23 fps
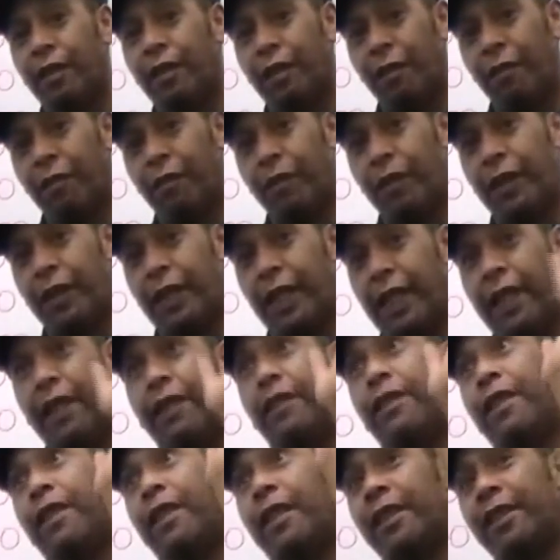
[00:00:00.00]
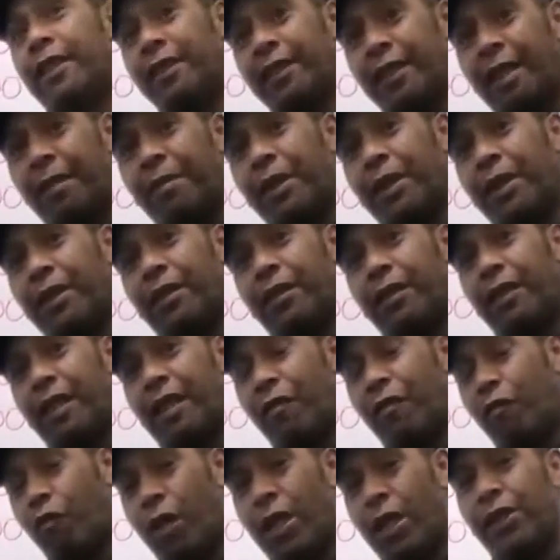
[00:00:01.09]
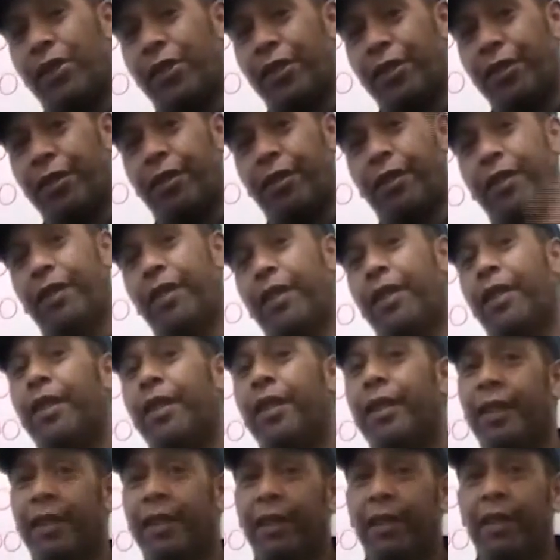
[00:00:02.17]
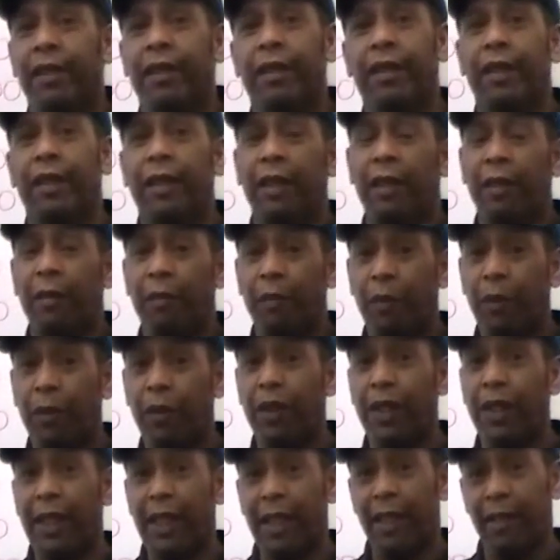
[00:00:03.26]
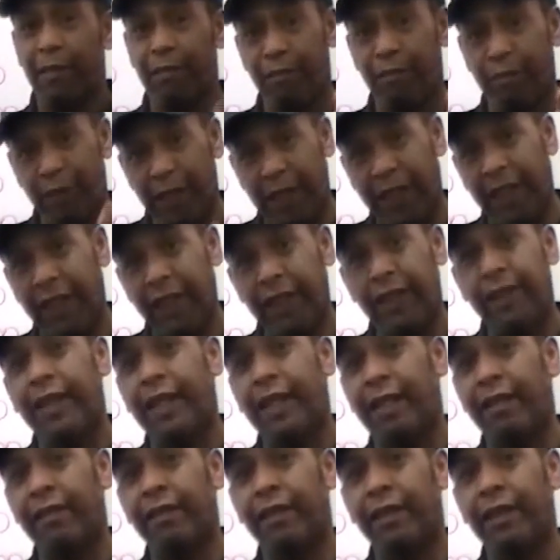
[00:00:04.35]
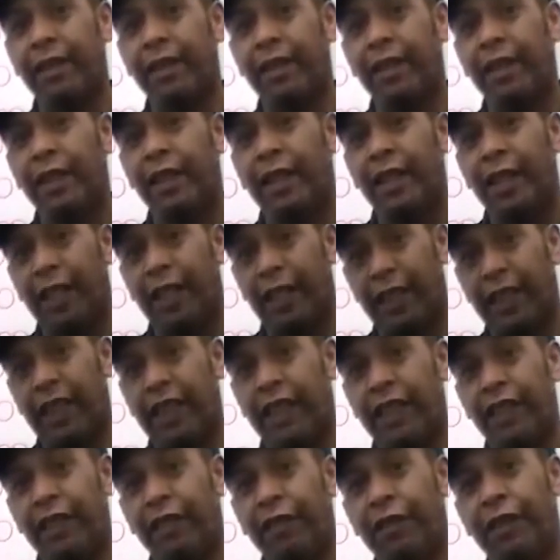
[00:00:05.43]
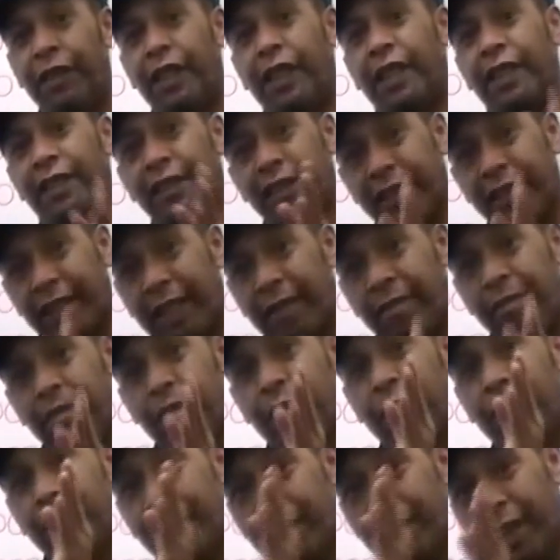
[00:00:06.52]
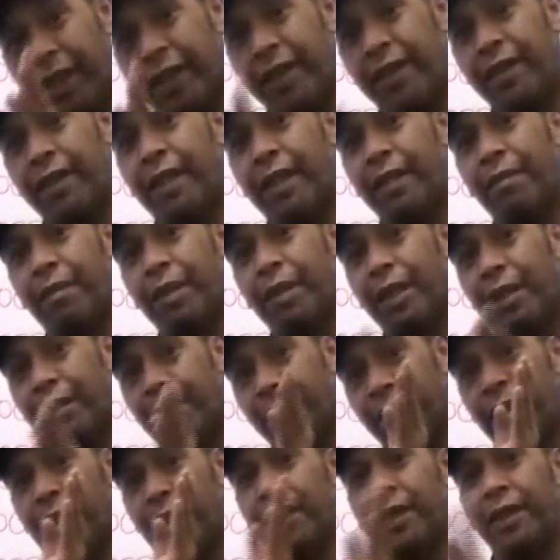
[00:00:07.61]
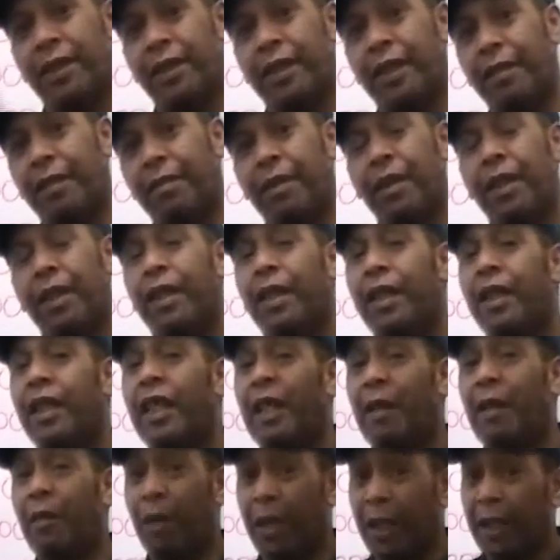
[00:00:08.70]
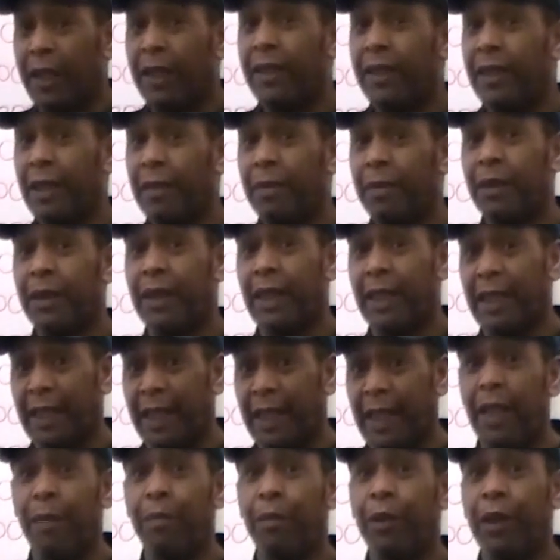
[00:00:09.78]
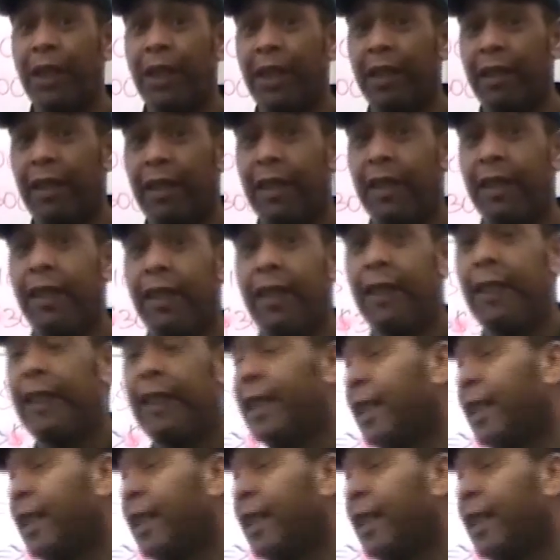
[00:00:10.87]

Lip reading: of getting to the summit in one shot. We're looking at breaking it down and getting you there step by step by step. And one of the steps that can help you get there